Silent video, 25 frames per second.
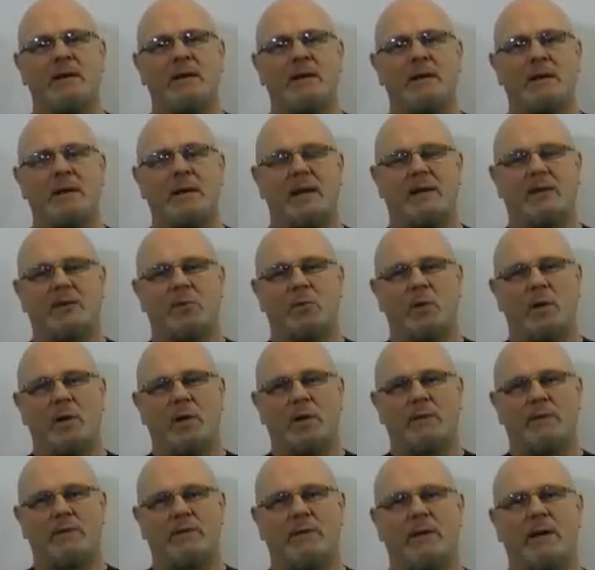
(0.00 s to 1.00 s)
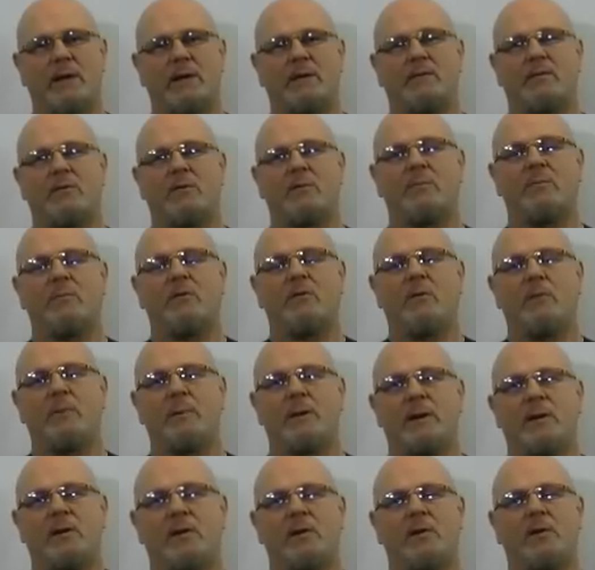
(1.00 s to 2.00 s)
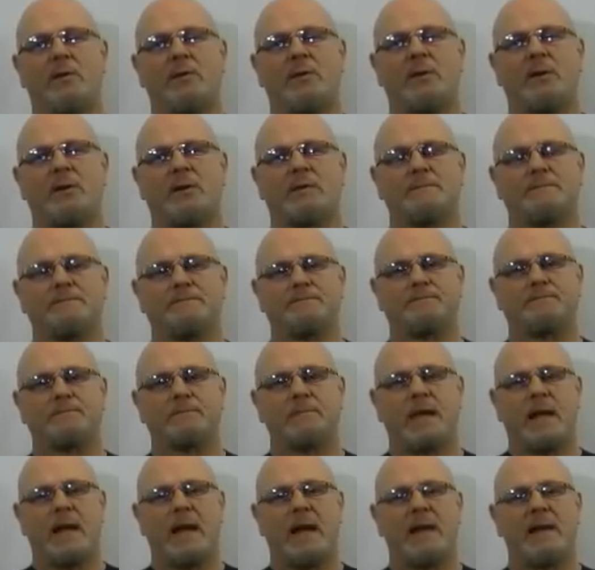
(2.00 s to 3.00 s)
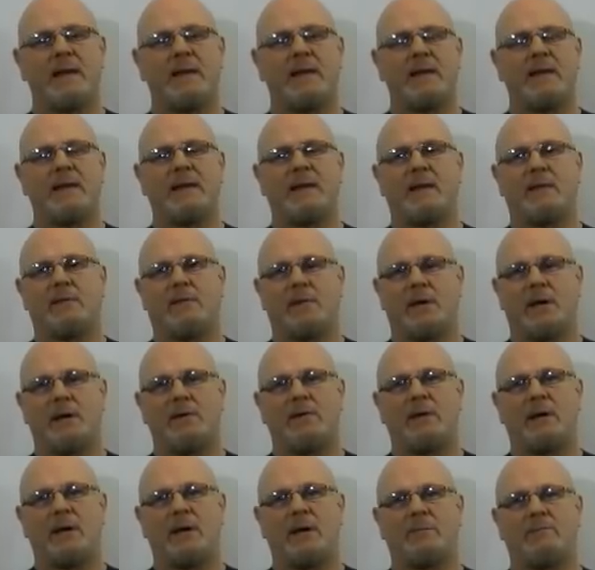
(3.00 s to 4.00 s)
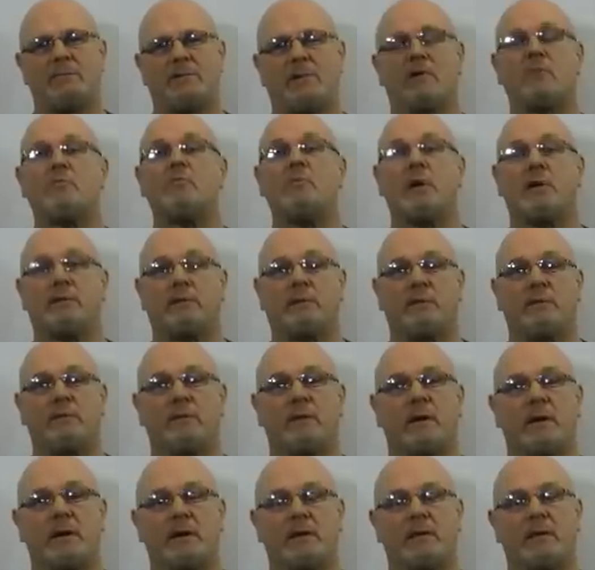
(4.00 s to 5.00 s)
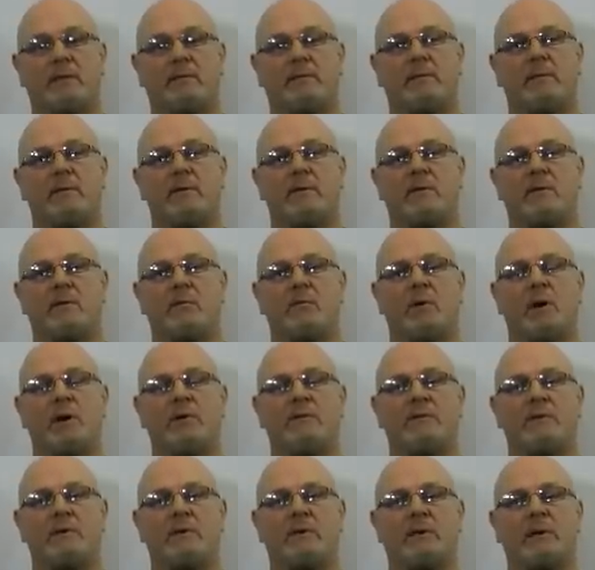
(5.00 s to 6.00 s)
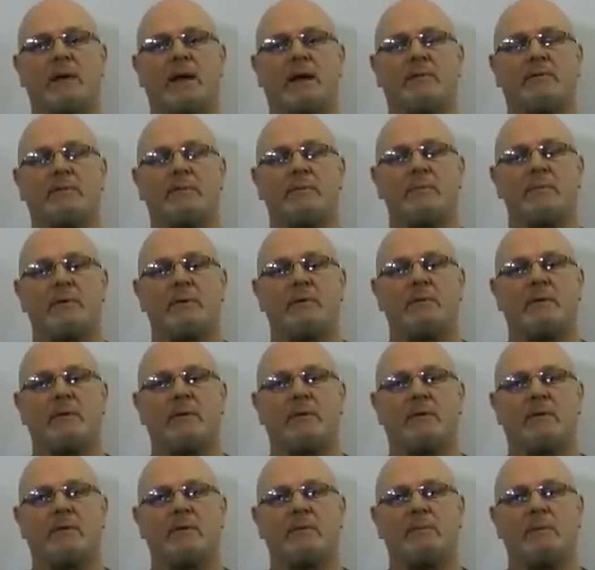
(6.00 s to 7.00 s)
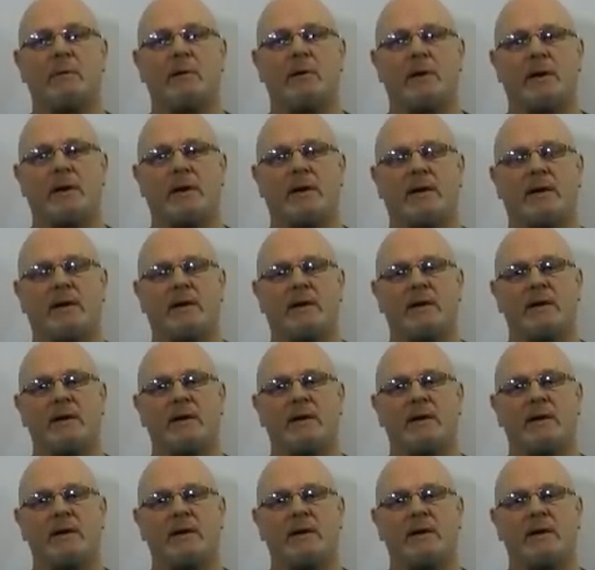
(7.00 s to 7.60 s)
You get 20 feet or more beyond, and it gets easier progressively the further away you get from your physical body.